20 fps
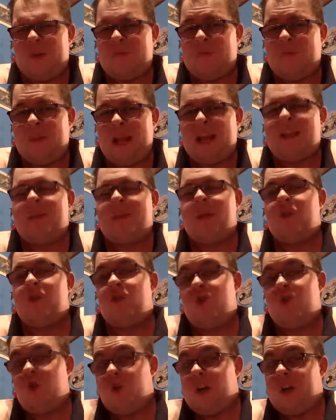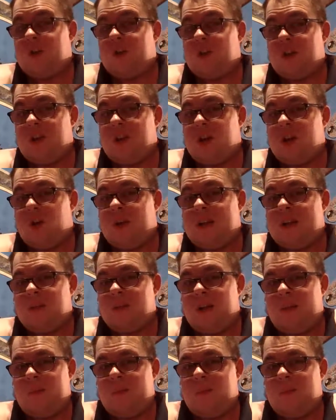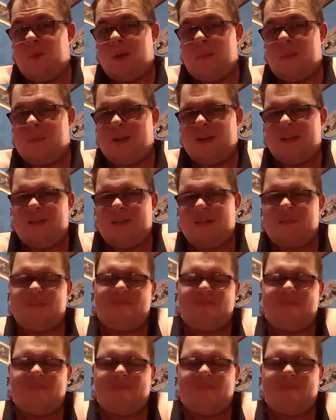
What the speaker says: from AEW 2 years ago at Turning Point, but it